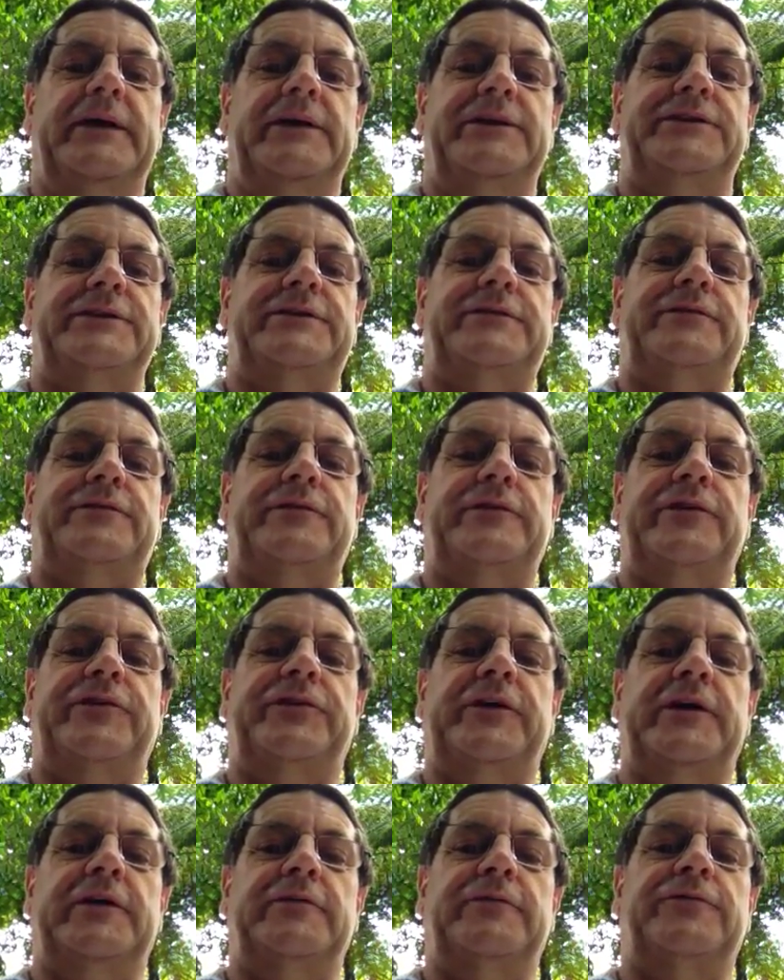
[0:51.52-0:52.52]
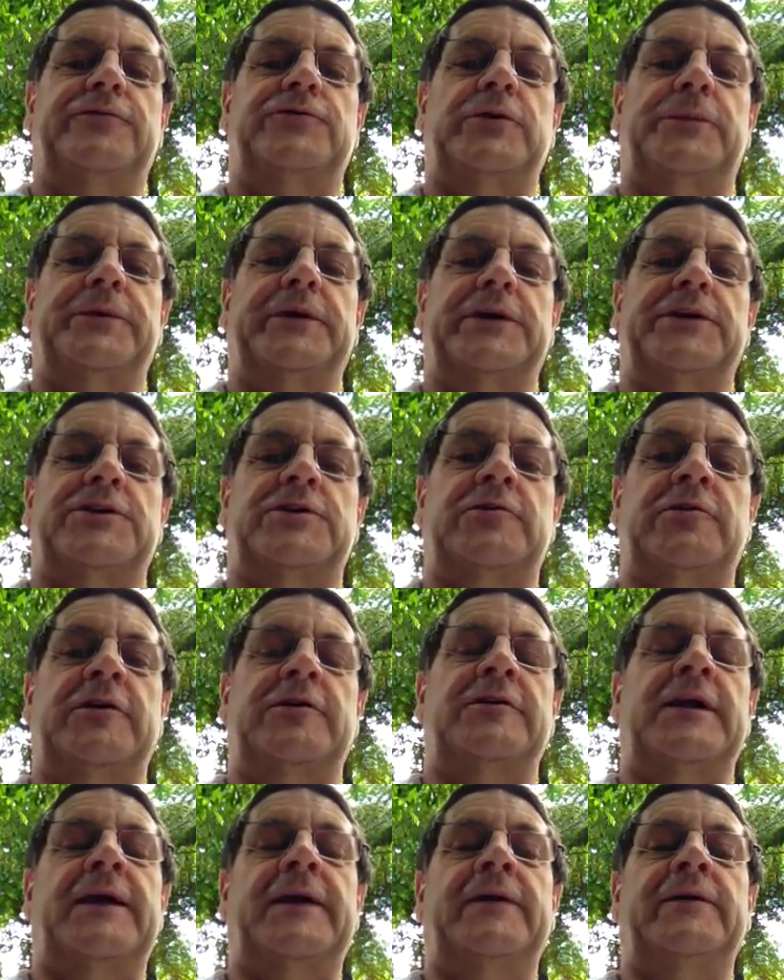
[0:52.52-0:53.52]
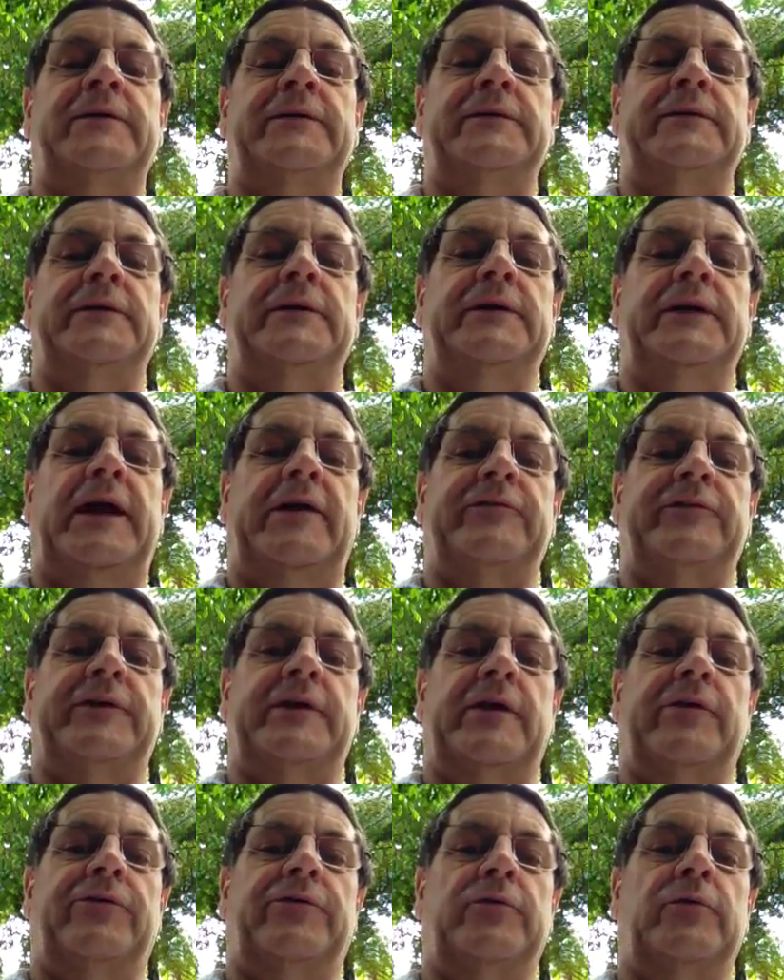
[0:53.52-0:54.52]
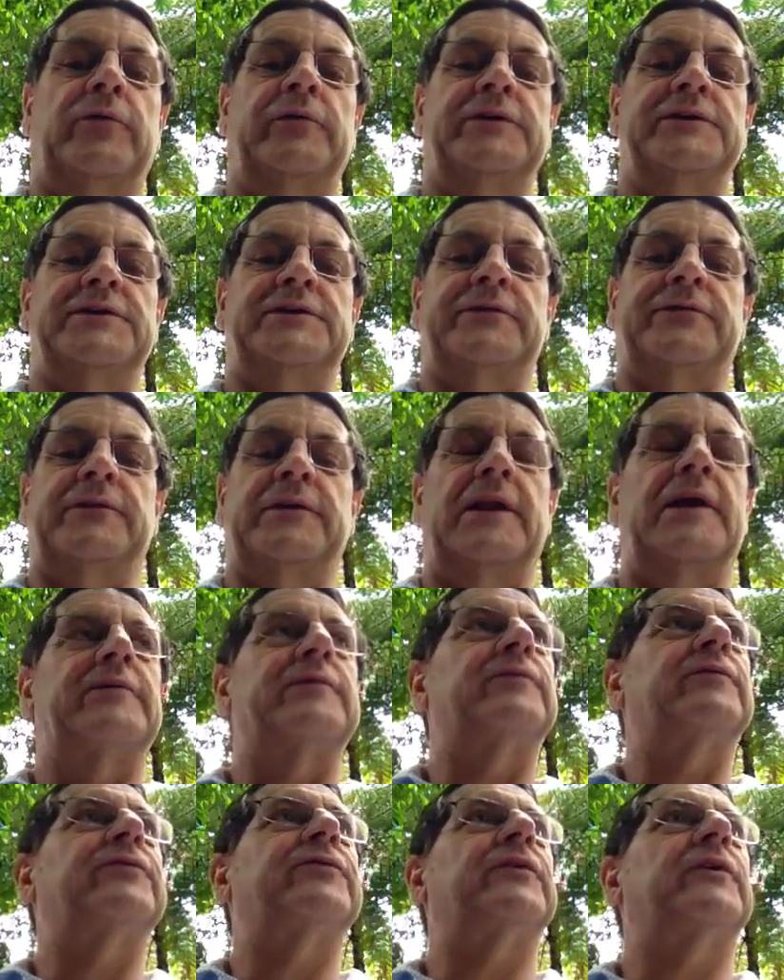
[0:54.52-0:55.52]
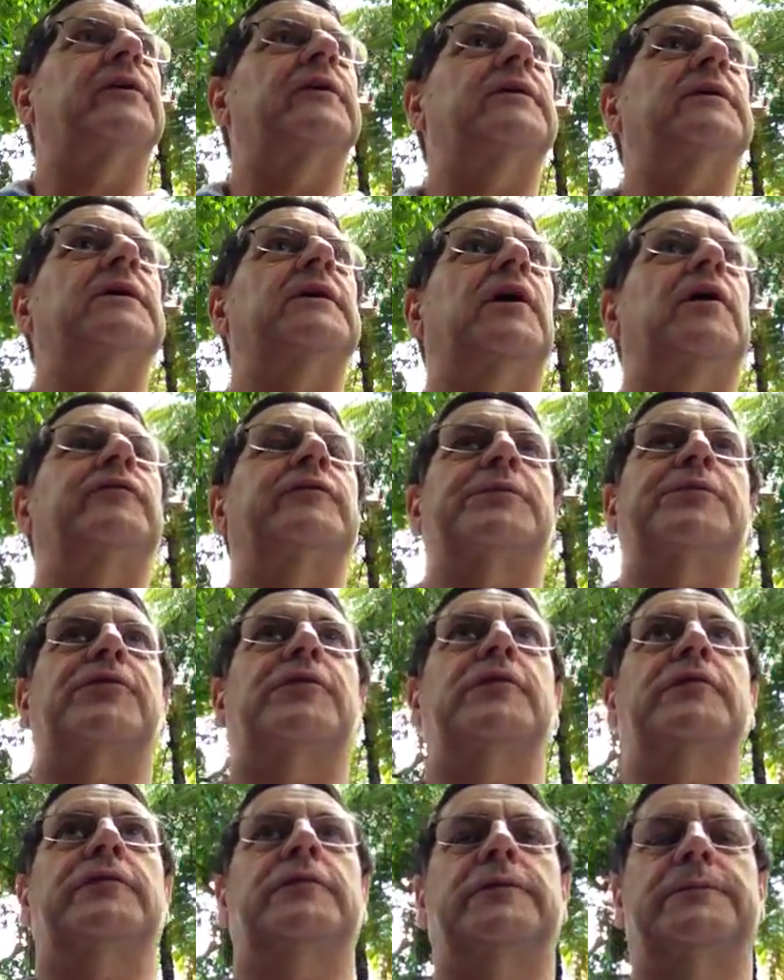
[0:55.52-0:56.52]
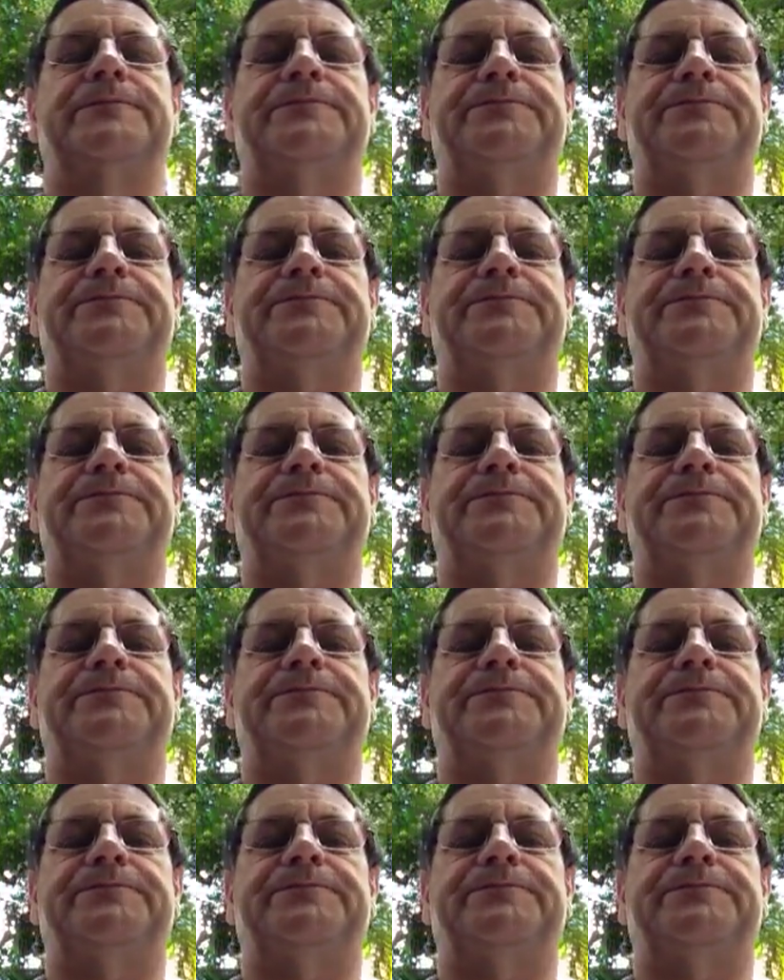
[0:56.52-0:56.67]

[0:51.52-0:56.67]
Just for the sake of chopping a tree down, having to go through all these different levels of approval.